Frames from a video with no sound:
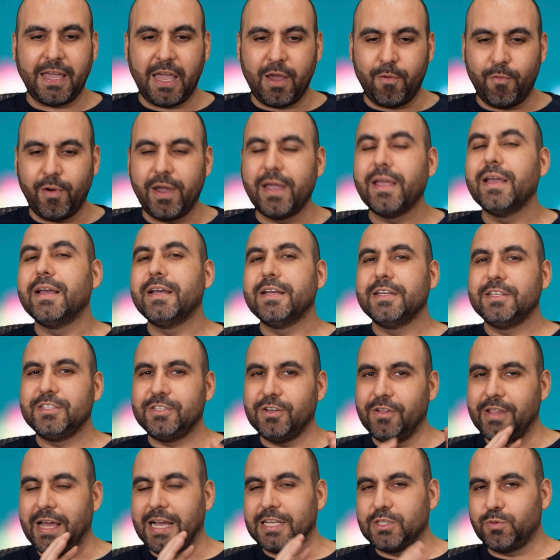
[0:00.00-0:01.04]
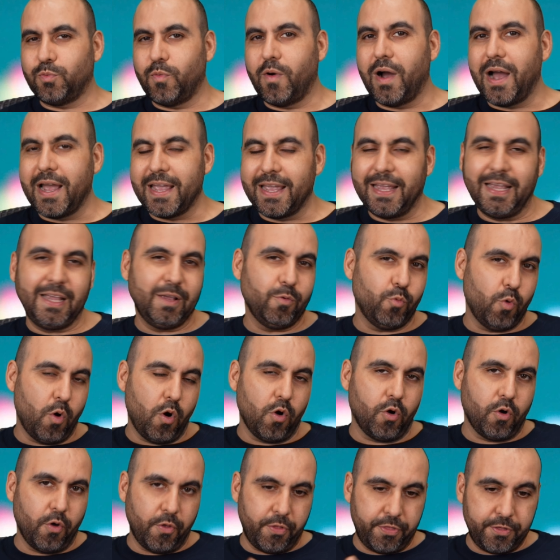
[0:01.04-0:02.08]
gateway, so that's why it
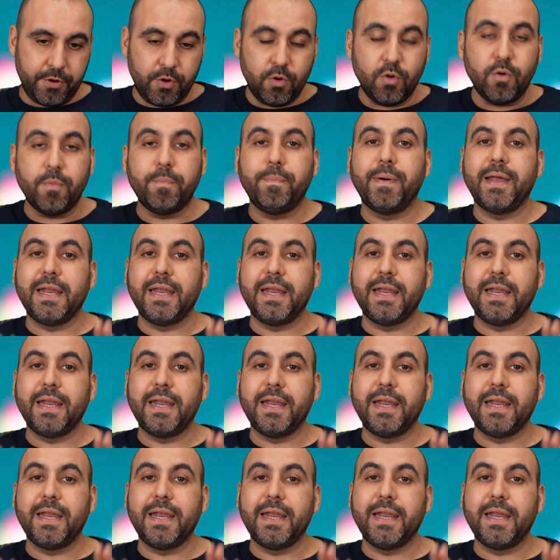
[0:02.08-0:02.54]
won't go through,